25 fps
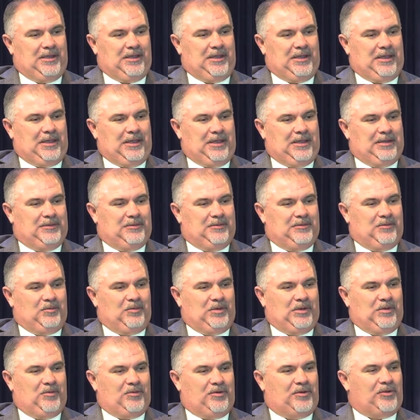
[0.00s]
and
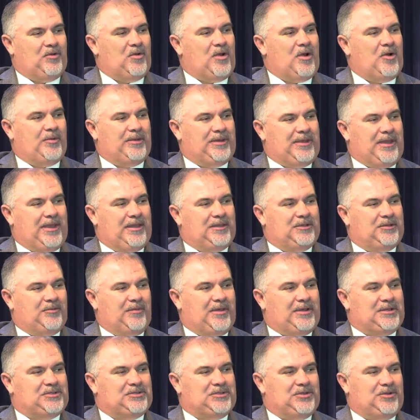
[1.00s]
we want to do all we can to
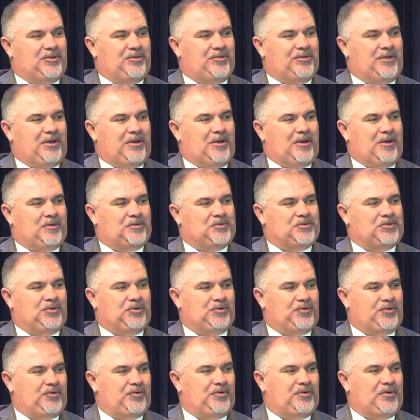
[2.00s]
make sure that our
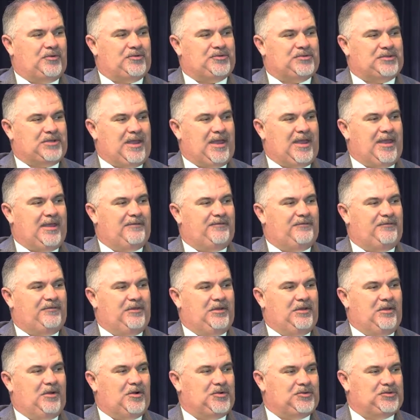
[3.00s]
children, our staff,
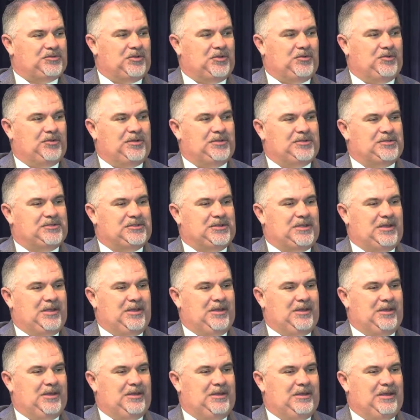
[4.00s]
our students,
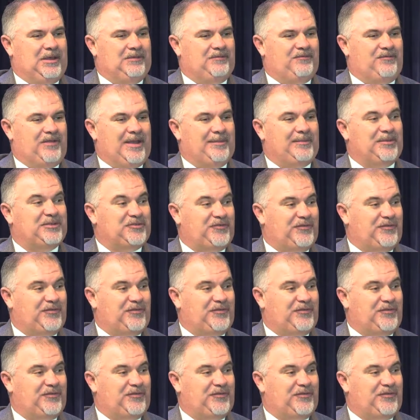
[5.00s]
and families